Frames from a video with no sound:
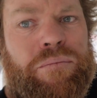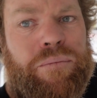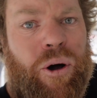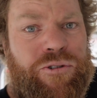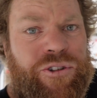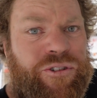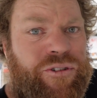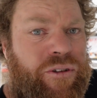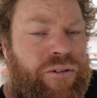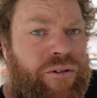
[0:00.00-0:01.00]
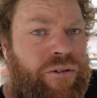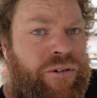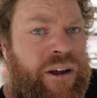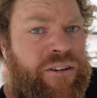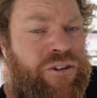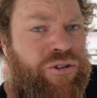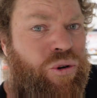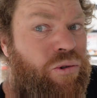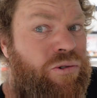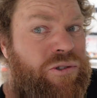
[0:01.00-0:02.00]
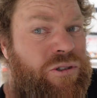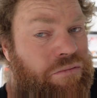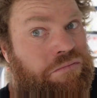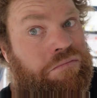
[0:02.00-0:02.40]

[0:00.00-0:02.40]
posts around the doors,